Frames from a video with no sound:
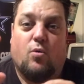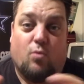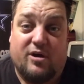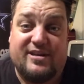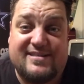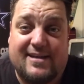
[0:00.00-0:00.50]

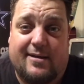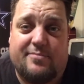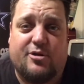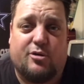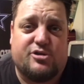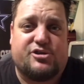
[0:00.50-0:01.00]
What is up,
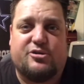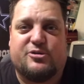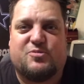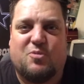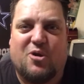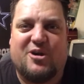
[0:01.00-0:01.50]
No
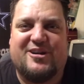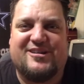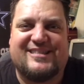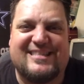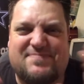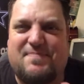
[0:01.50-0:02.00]
Excuse
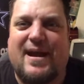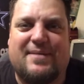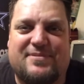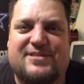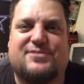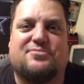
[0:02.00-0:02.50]
Warriors? It's
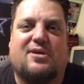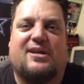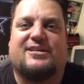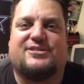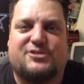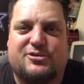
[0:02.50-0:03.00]
Papi
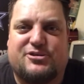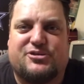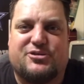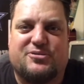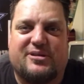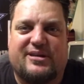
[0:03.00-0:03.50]
Sorrels, yours
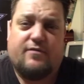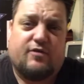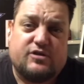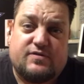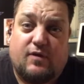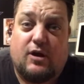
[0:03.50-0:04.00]
truly.
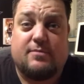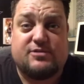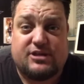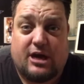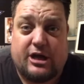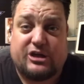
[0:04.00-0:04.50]
First of all, I'm
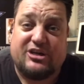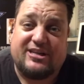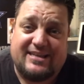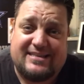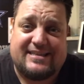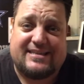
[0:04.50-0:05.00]
sorry I couldn't
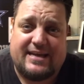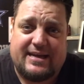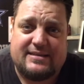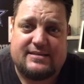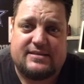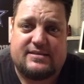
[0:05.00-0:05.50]
get to
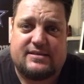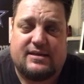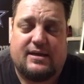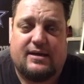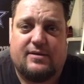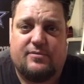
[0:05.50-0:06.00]
Kansas.
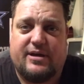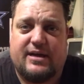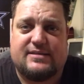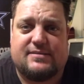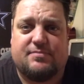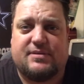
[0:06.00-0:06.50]
We
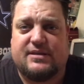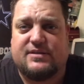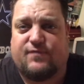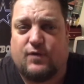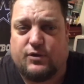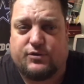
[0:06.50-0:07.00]
had some things
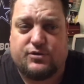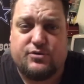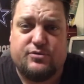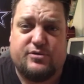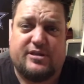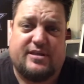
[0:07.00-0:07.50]
fall
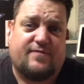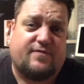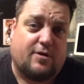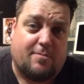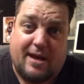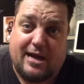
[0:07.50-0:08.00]
through, then they
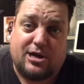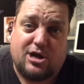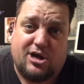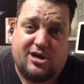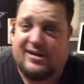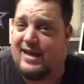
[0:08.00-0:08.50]
fell back
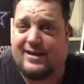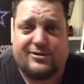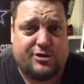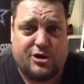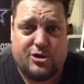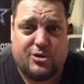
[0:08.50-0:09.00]
on. I don't
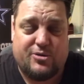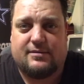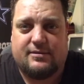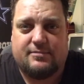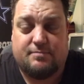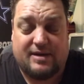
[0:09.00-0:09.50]
know.
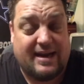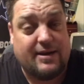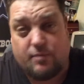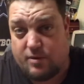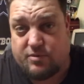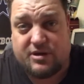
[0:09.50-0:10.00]
But
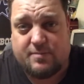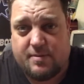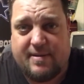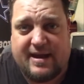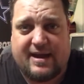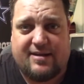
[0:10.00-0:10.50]
anyway, we're going to be
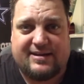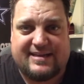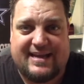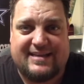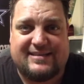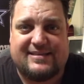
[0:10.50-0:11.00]
back out in
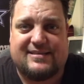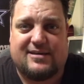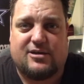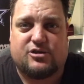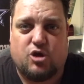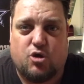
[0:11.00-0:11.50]
Kansas in
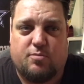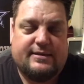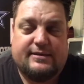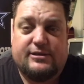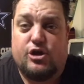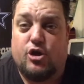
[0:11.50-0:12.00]
October.
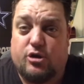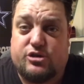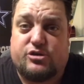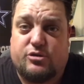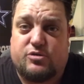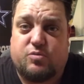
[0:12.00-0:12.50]
The No
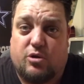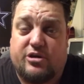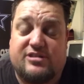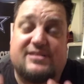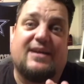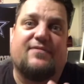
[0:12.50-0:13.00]
Excuse Warrior
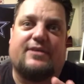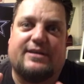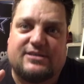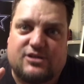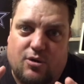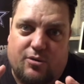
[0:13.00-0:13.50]
stuff
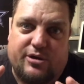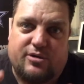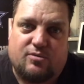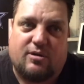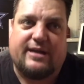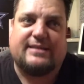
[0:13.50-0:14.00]
is going
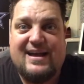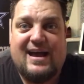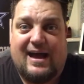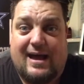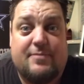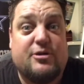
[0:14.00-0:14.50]
great.
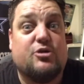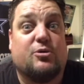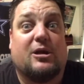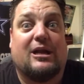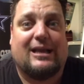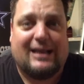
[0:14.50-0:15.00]
I've been
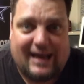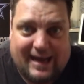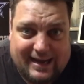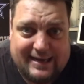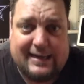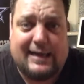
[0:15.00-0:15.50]
doing a
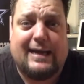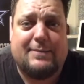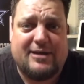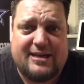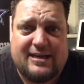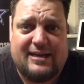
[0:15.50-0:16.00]
lot
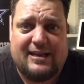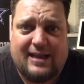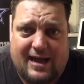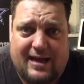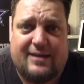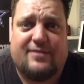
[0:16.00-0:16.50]

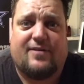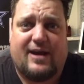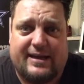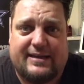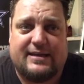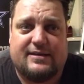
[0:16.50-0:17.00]
of
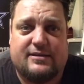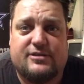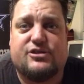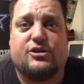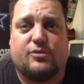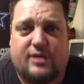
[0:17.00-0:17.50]
hiking.
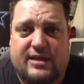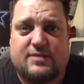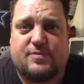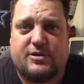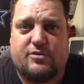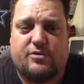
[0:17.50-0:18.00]
So that's
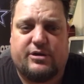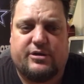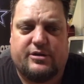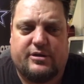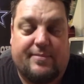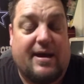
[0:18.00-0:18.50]
been going
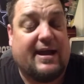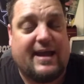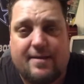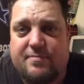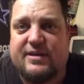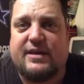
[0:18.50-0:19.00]
good. I
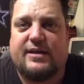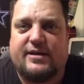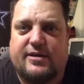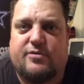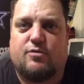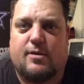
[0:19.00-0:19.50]
have been getting
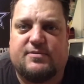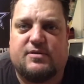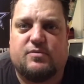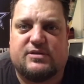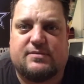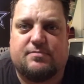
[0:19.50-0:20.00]
interrupted
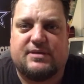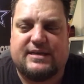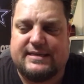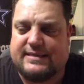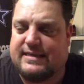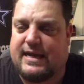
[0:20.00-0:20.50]
with some
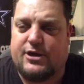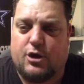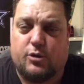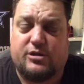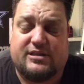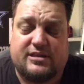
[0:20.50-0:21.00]
things. I
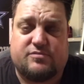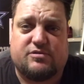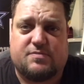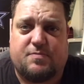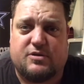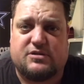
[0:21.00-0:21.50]
know that this was
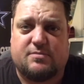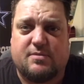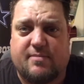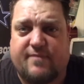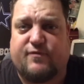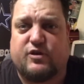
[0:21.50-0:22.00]
supposed to be
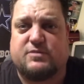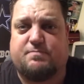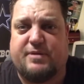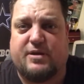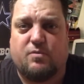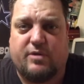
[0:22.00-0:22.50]
my first
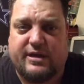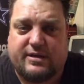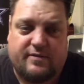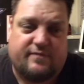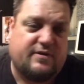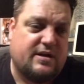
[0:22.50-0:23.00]
big week
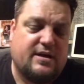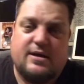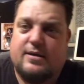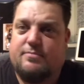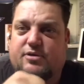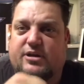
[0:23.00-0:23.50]
of
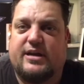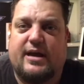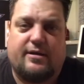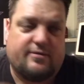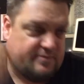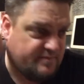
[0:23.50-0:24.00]
putting
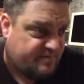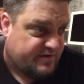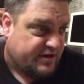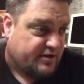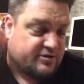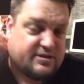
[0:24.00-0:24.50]
out
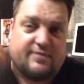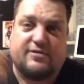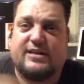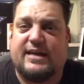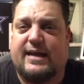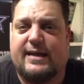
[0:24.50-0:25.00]
videos every
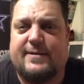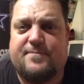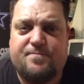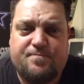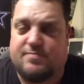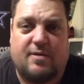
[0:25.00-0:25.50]
day.
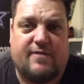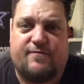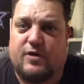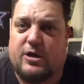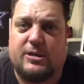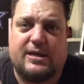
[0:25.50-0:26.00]
It's my
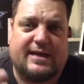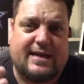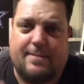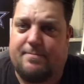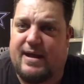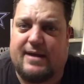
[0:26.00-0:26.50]
fault. I
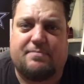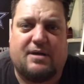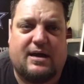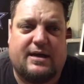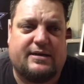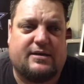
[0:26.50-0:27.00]
got back
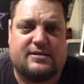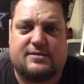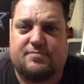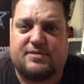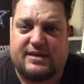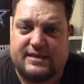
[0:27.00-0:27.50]
behind on
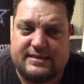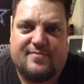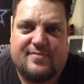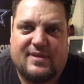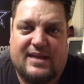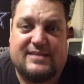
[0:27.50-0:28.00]
some things.
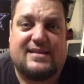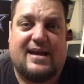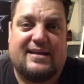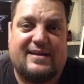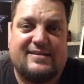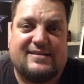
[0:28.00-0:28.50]
It's
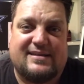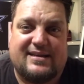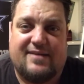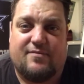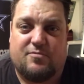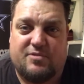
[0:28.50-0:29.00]
not easy to
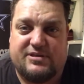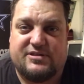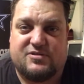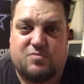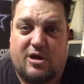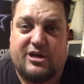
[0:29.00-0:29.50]
give a
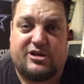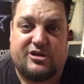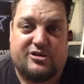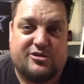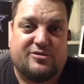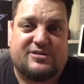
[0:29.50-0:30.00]
reasons why you
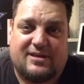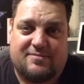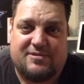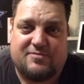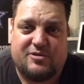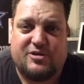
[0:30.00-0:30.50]
couldn't do
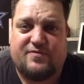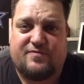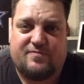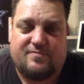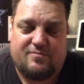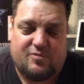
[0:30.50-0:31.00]
something when
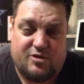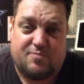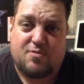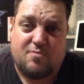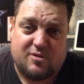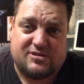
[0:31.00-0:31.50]
you
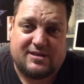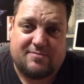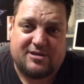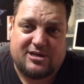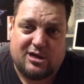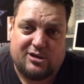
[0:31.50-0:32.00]
promote
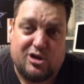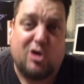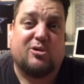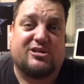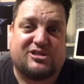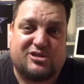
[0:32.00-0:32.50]
something called
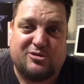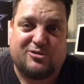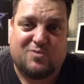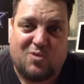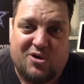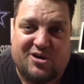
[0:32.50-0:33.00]
No Excuse
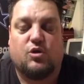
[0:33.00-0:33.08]
Warrior.